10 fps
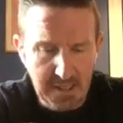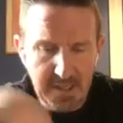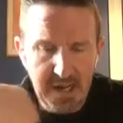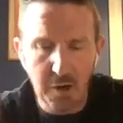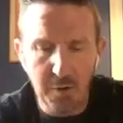
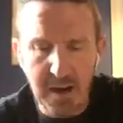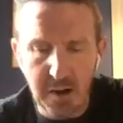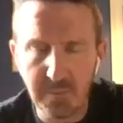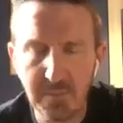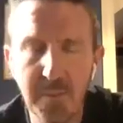Inhale,
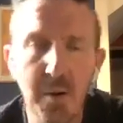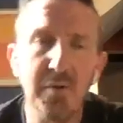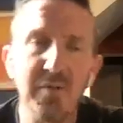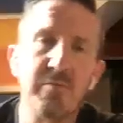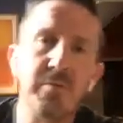mountain
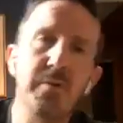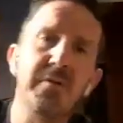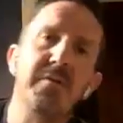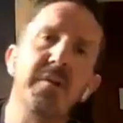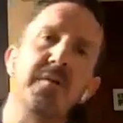pose,
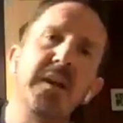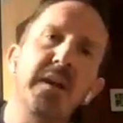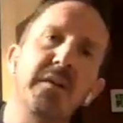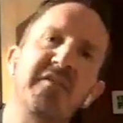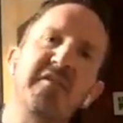root through your
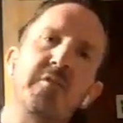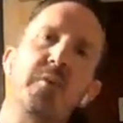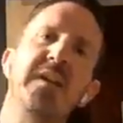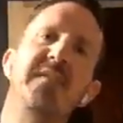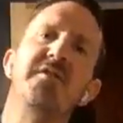heels,
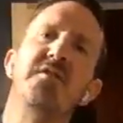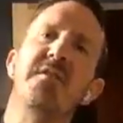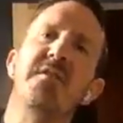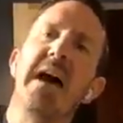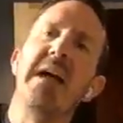squeeze at
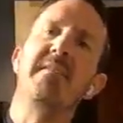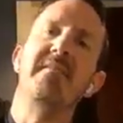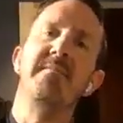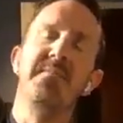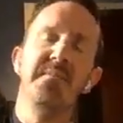your thighs.
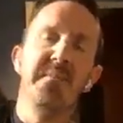